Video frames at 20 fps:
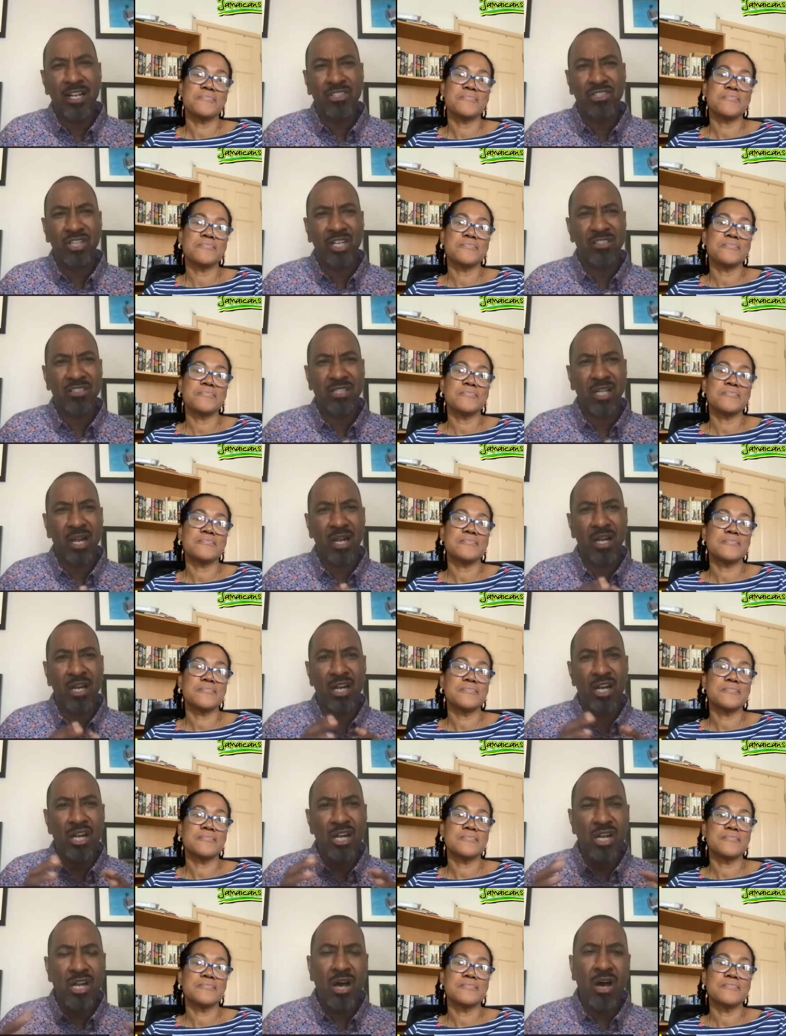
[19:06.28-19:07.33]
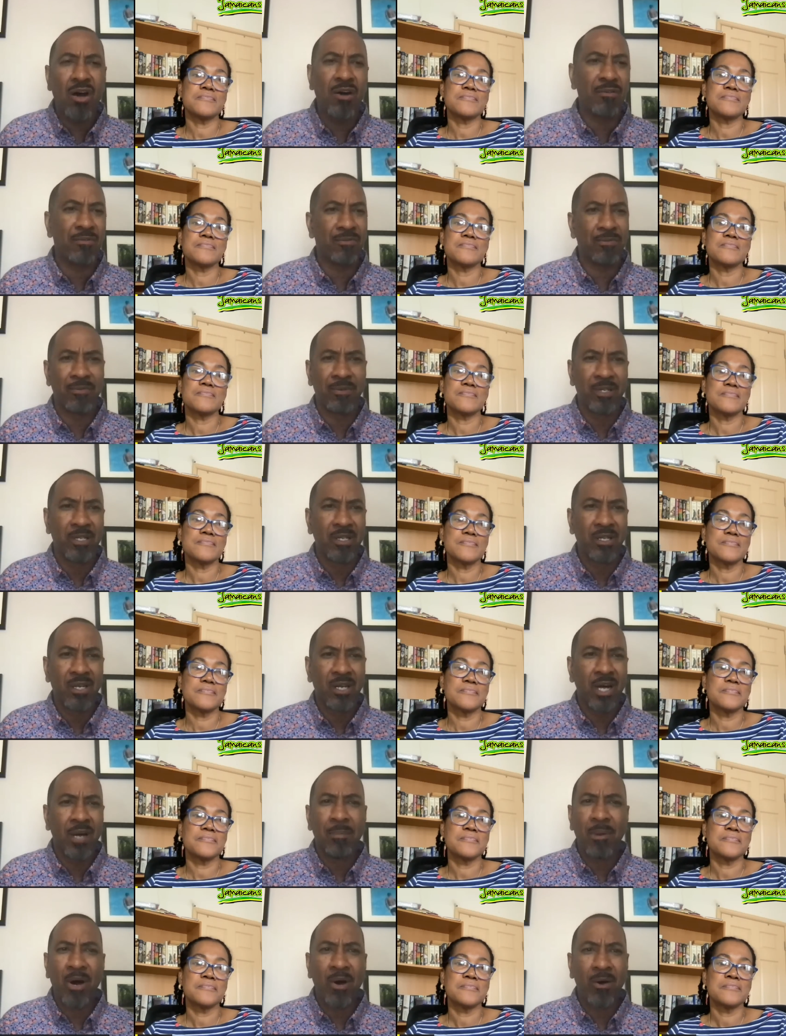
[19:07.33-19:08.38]
Speaker 1: just love
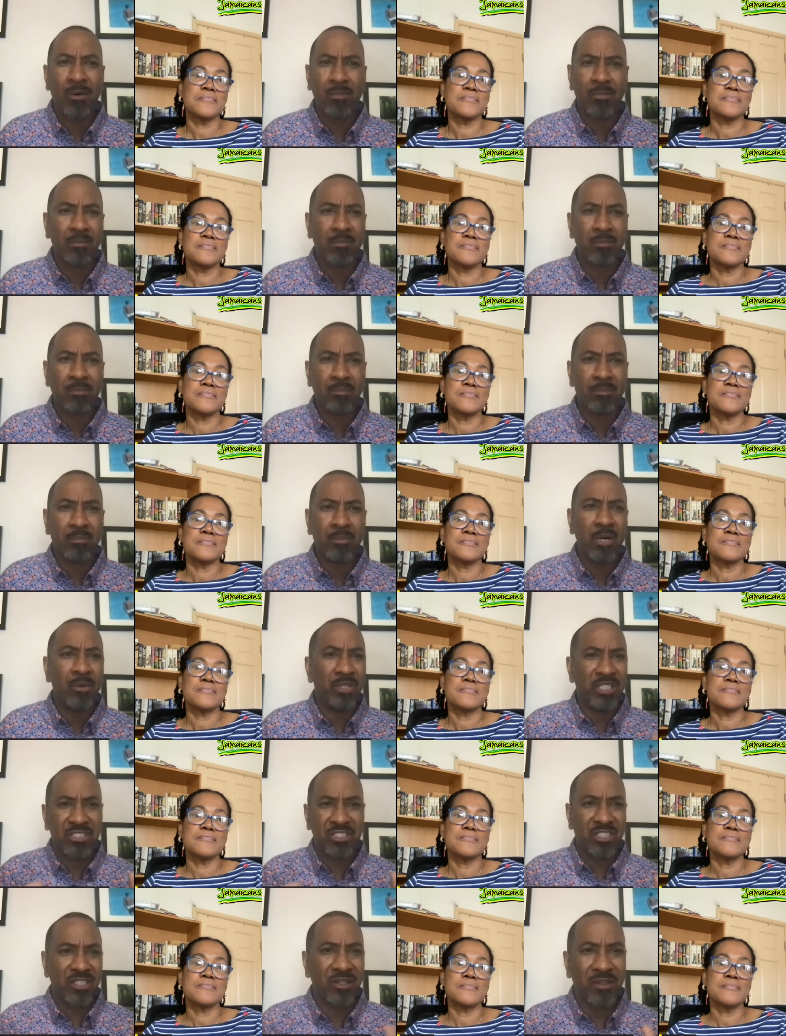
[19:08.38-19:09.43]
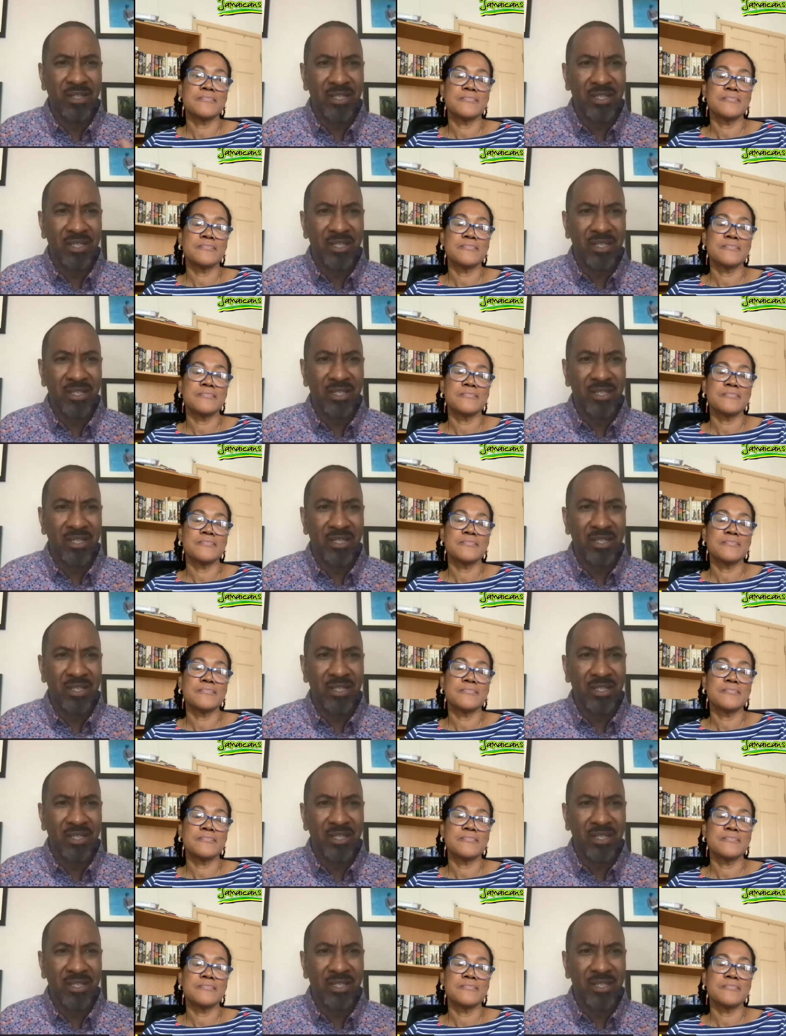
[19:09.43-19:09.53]
about Mauritius?